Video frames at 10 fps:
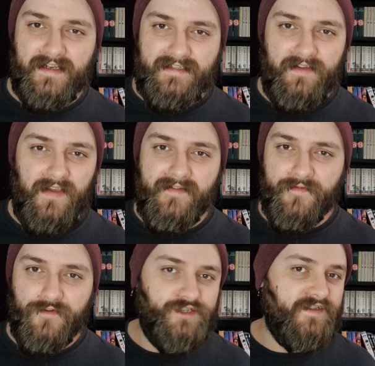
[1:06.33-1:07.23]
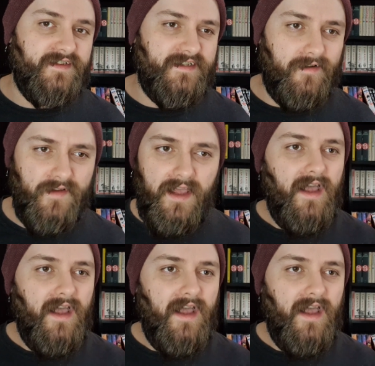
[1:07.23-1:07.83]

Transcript: like TVs and fridges and stuff,